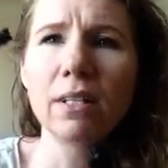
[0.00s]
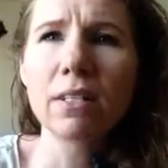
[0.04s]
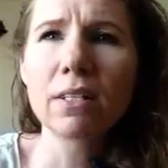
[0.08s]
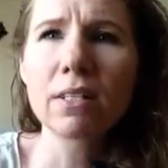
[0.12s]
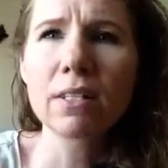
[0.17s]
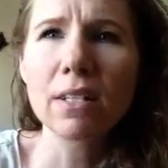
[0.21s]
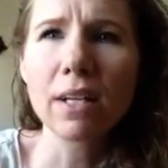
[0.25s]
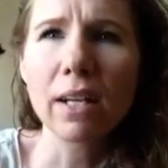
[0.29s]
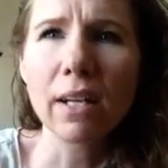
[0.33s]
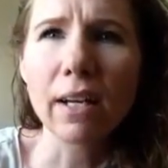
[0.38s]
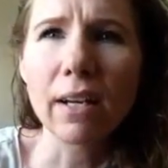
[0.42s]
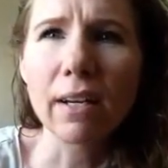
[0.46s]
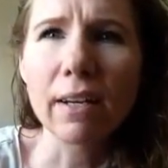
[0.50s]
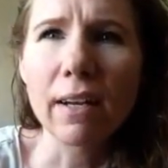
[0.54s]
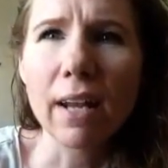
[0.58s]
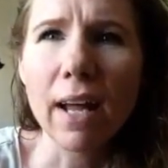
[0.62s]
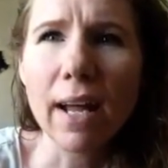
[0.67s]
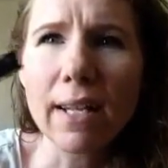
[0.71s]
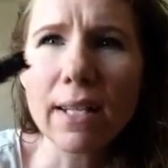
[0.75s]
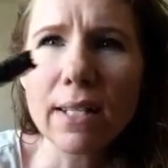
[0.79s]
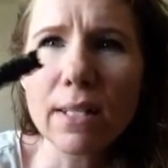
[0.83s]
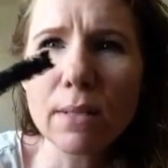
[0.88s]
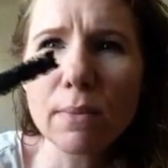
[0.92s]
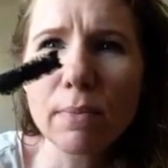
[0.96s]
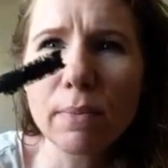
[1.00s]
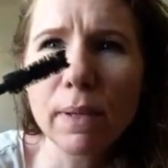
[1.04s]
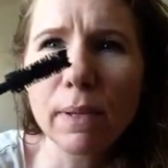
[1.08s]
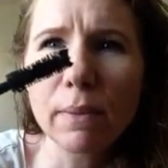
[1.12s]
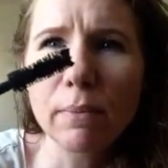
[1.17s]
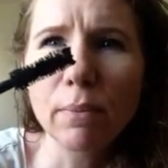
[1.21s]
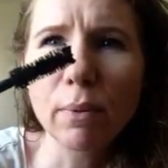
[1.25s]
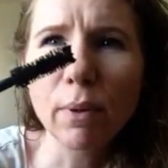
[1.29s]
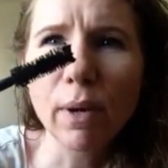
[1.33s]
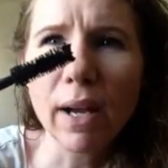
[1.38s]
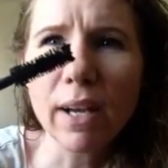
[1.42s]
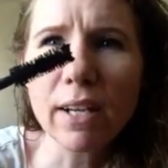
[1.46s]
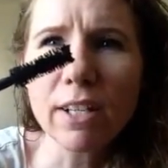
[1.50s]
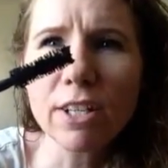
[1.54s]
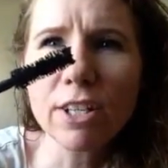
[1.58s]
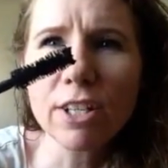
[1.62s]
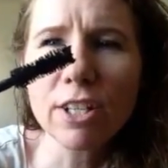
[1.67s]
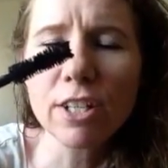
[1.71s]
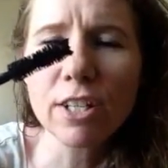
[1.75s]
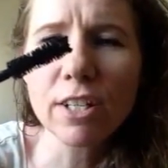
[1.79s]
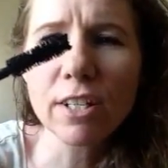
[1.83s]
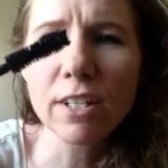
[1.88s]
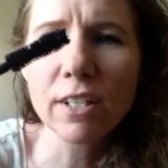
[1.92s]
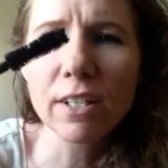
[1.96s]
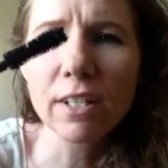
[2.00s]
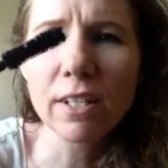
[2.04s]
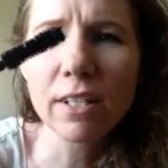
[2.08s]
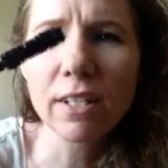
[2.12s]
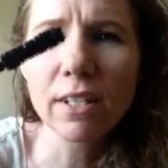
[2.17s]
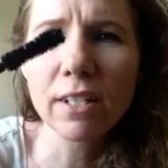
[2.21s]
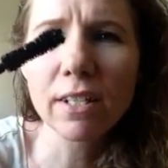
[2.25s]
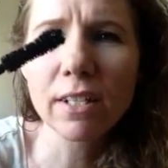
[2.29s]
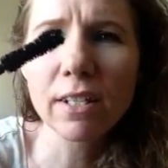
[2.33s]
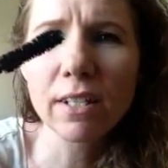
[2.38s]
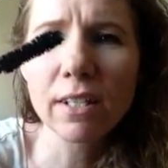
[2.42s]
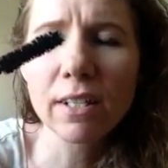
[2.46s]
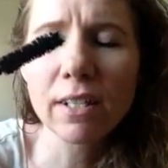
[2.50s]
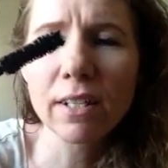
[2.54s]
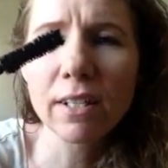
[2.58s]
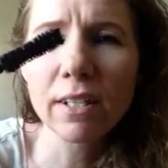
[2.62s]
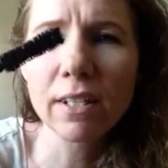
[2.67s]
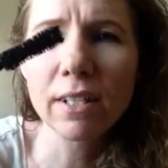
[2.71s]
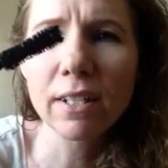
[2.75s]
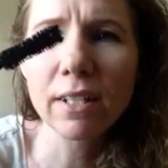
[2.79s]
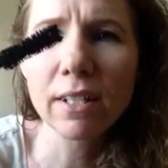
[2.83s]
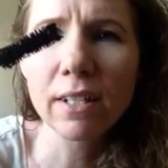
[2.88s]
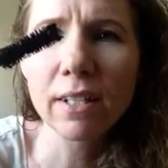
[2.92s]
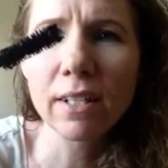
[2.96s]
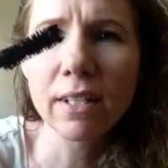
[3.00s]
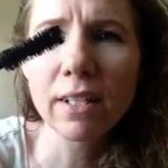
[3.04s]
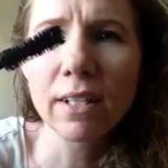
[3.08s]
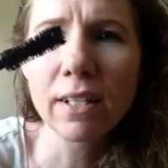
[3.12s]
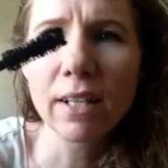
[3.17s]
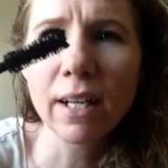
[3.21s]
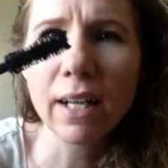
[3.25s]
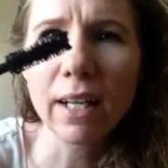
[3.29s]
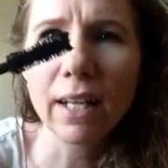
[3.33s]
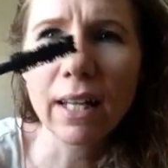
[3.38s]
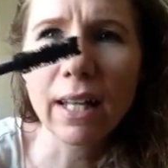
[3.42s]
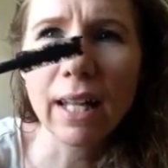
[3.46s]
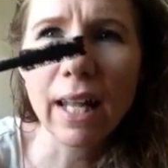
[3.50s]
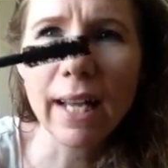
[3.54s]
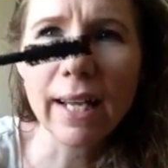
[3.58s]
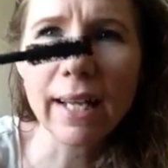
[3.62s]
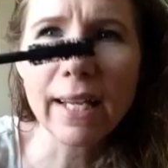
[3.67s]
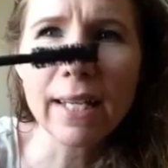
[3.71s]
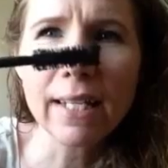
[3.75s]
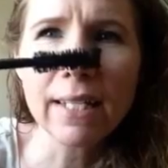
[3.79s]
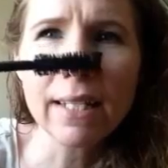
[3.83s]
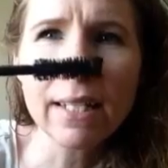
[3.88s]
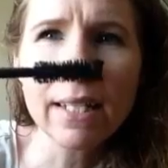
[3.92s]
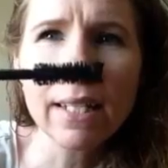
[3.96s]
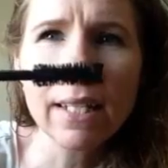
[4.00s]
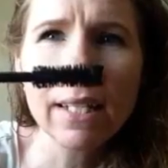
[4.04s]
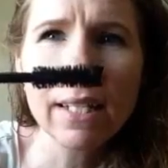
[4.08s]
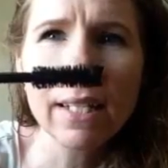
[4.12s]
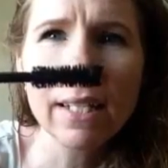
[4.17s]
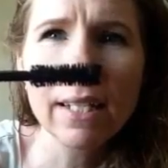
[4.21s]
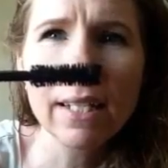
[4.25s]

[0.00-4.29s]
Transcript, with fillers: It's got a nice big brush. I like it.